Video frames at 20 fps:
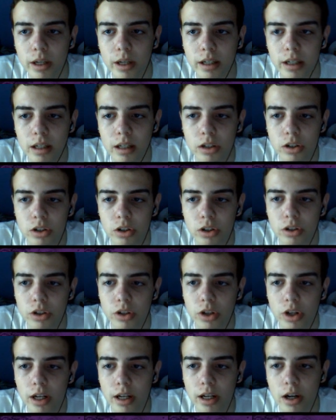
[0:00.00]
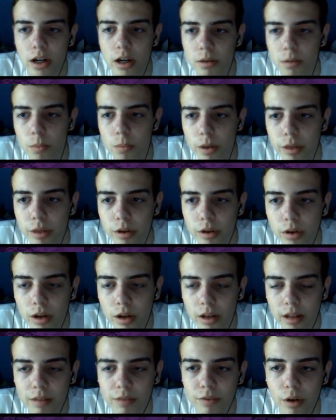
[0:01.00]
quite good early on with a
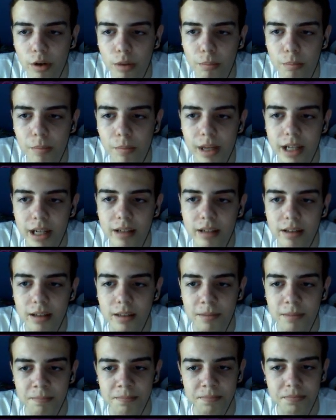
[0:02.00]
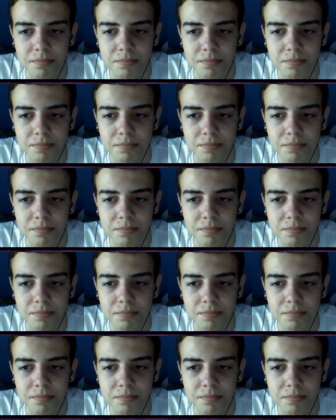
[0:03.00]
goal in the 4th minute.